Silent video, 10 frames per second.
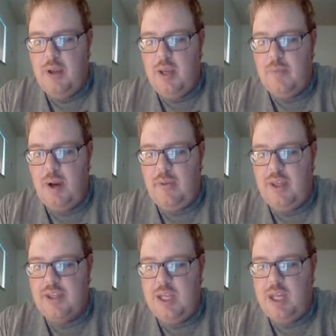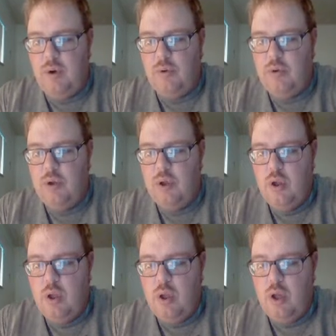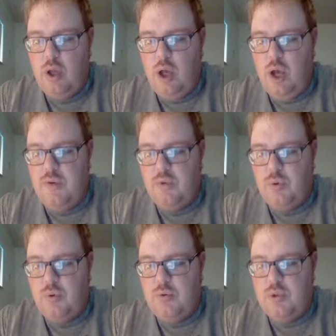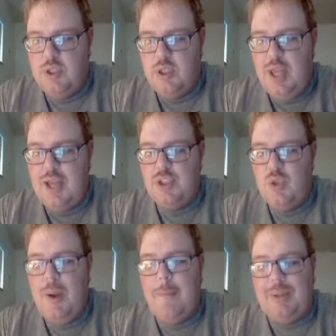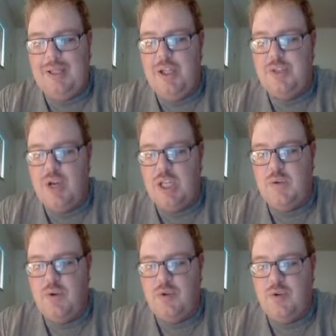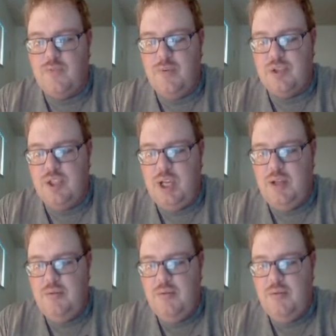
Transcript: He apparently is healed of his wounds thanks to a blood transfusion from Chin